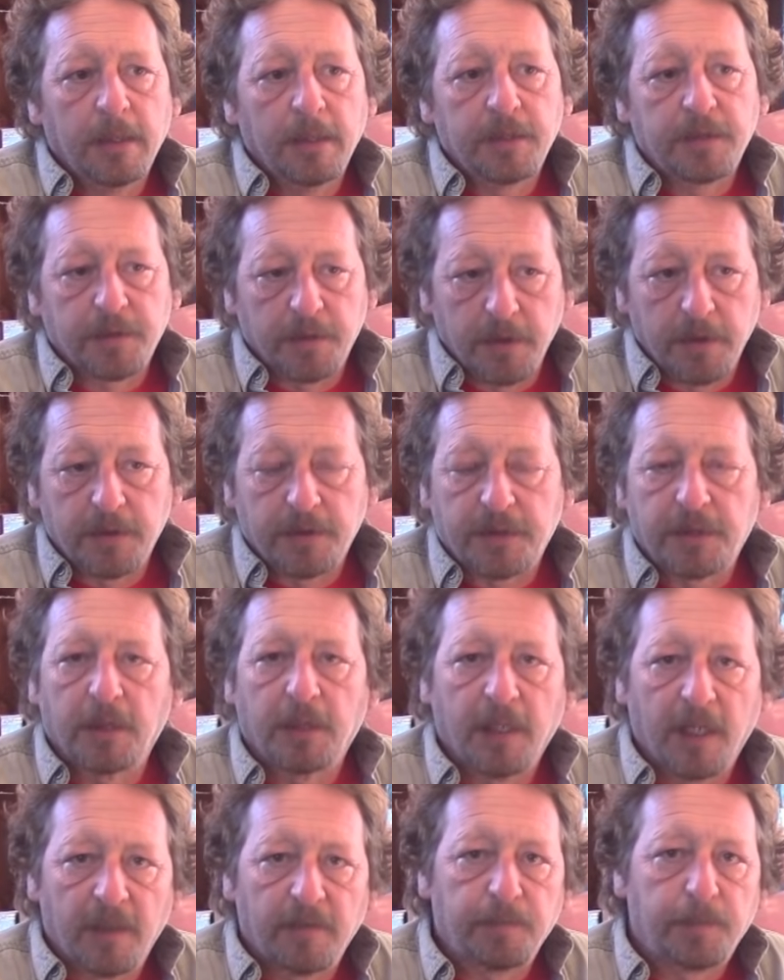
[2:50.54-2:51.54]
so you
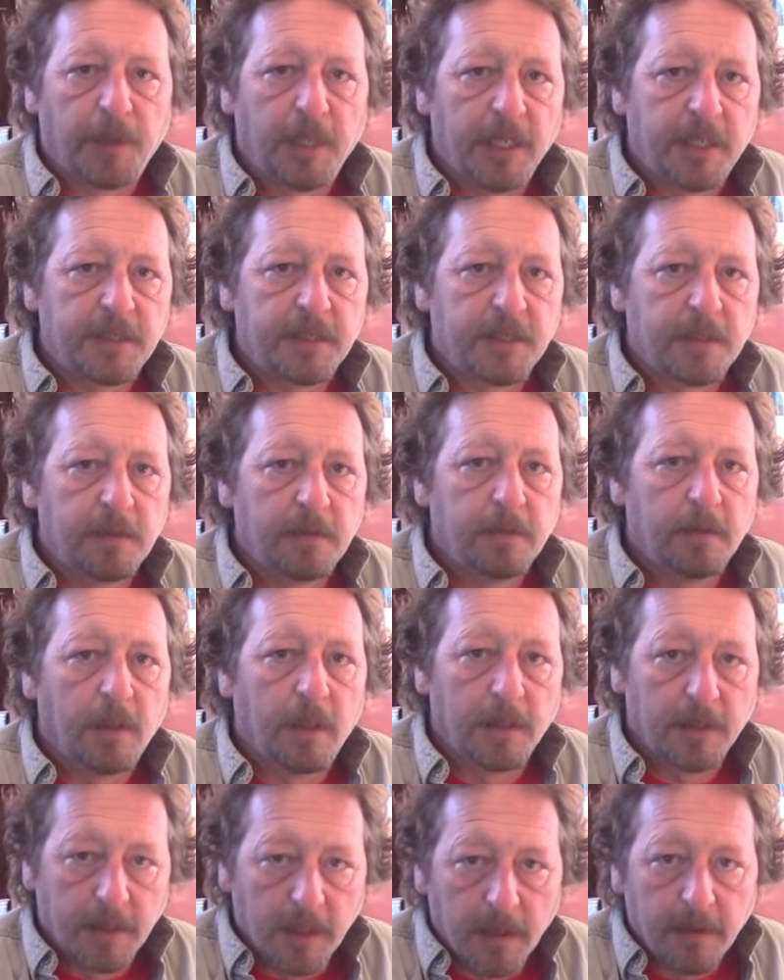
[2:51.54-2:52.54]
still have brakes
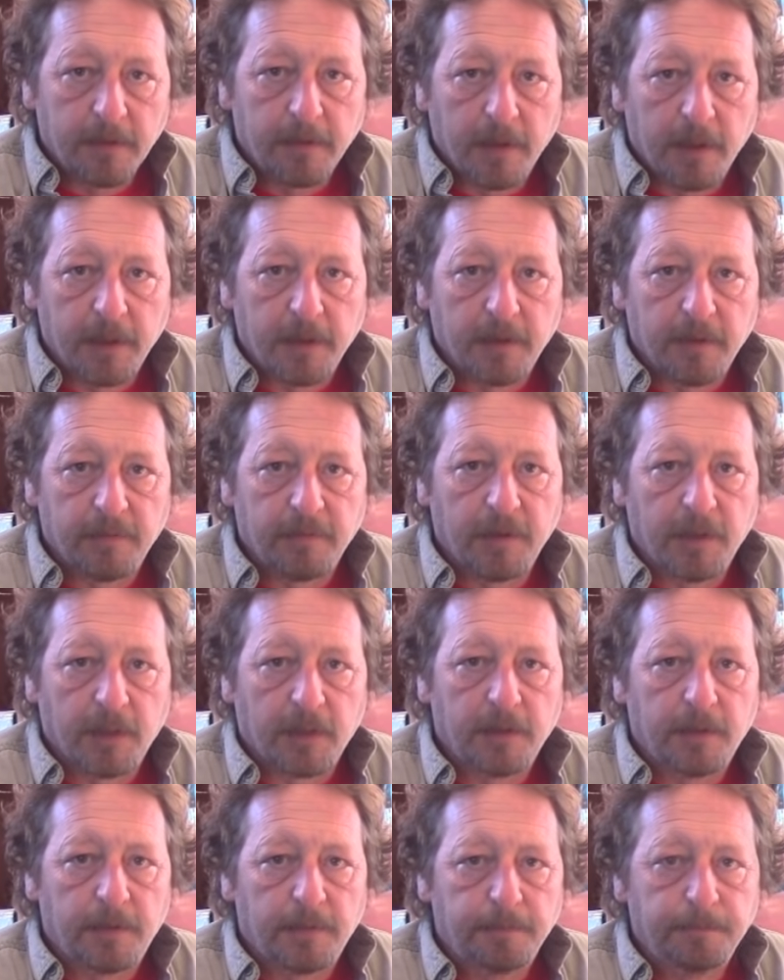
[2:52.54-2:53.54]
on the other end of the
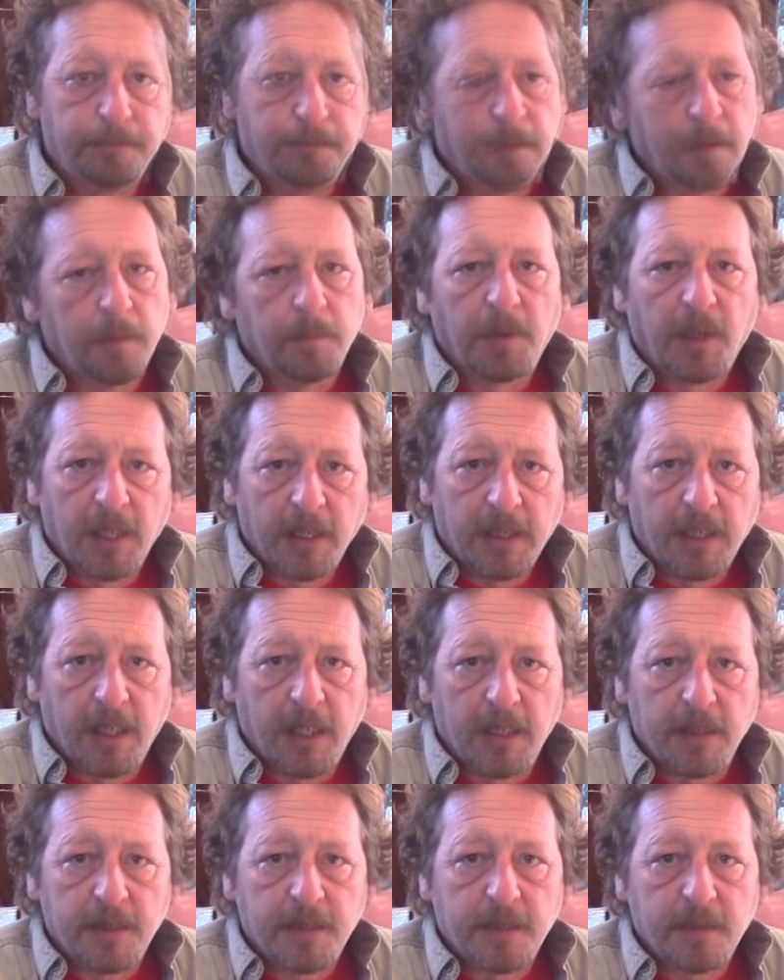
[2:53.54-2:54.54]
vehicle. In my
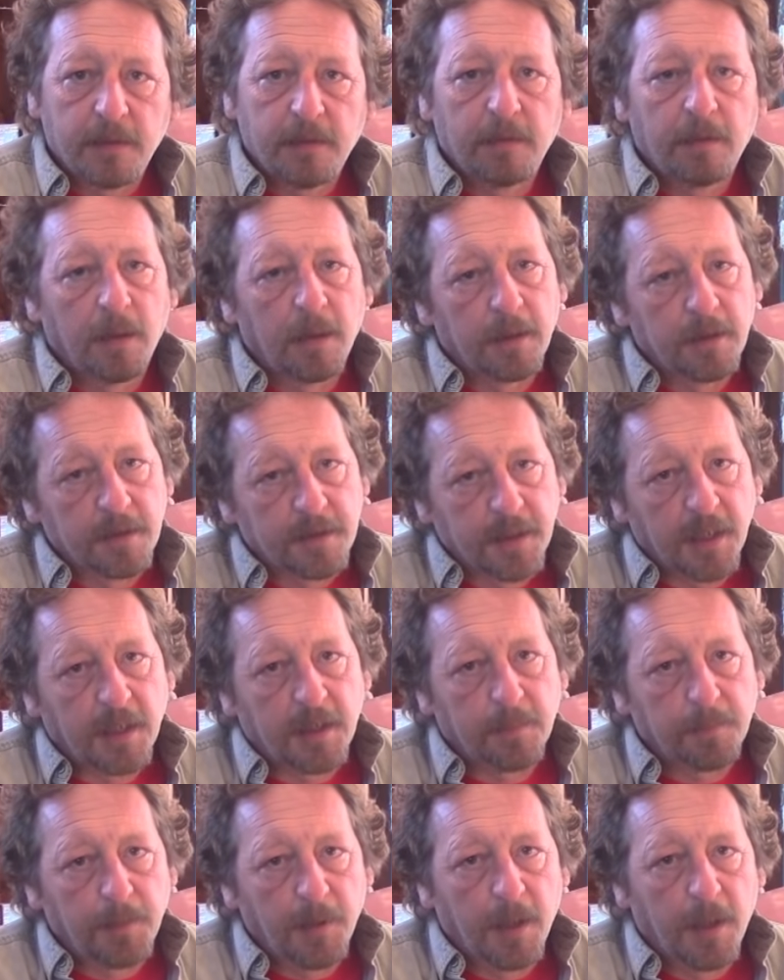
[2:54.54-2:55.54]
case, on the
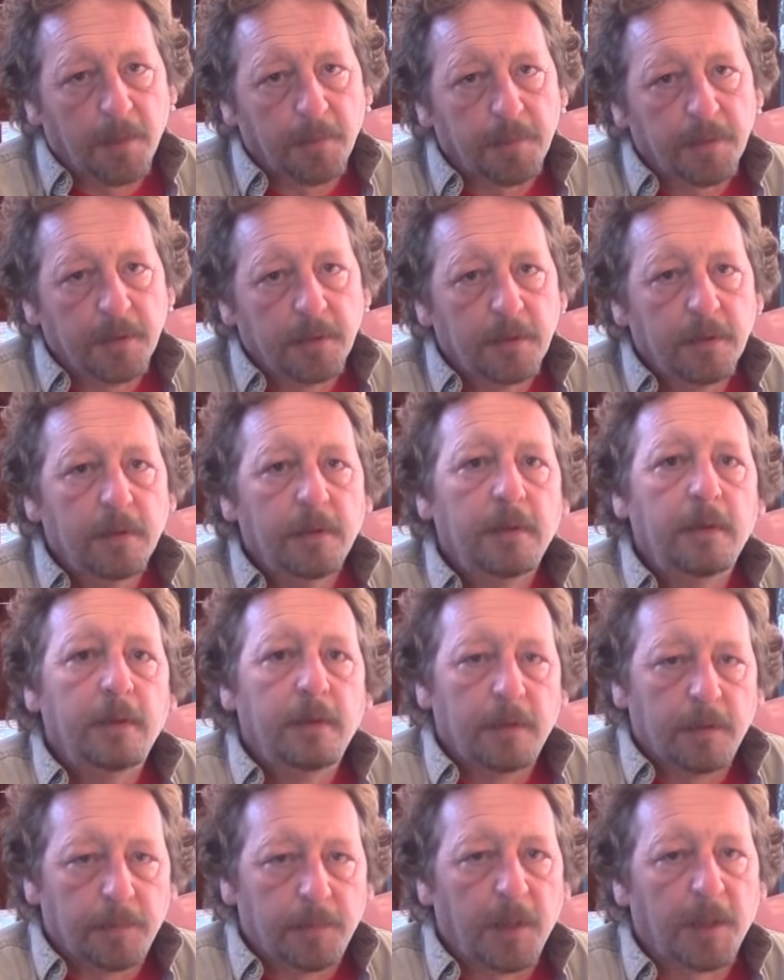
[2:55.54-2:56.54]
second pump,
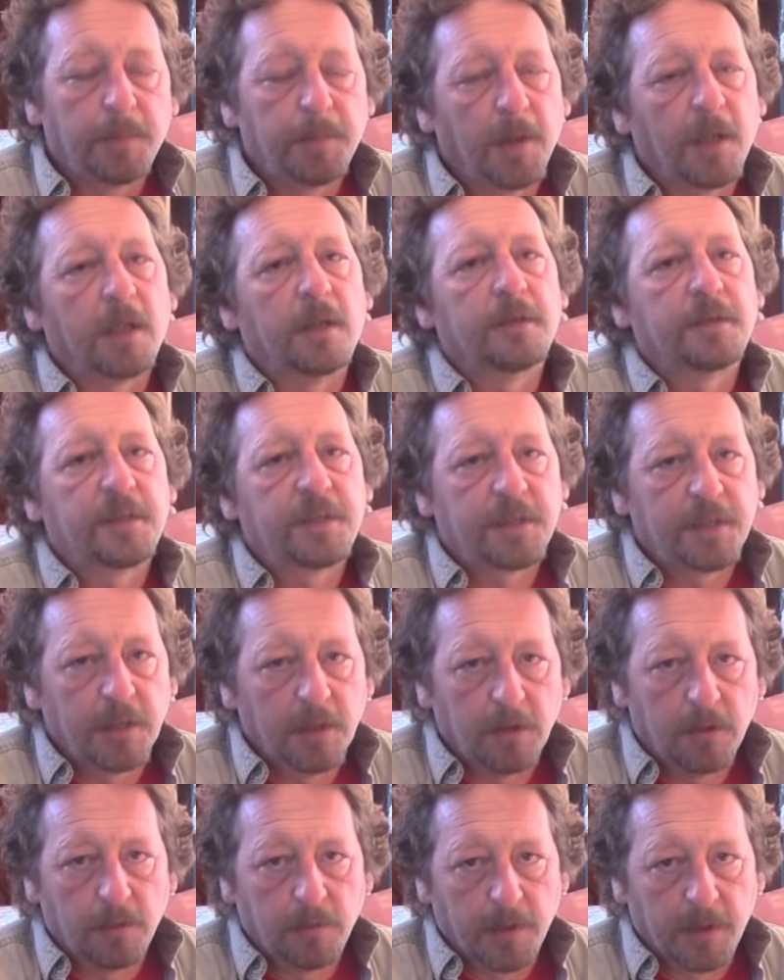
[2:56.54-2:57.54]
the brake pedal
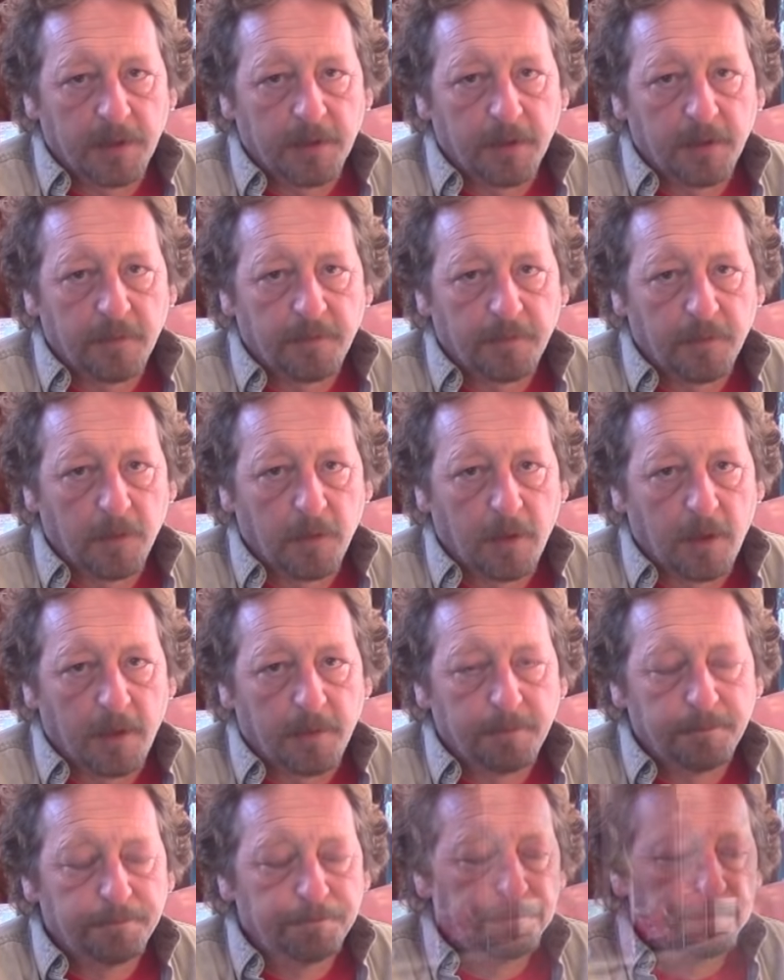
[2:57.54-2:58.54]
still went to the floor.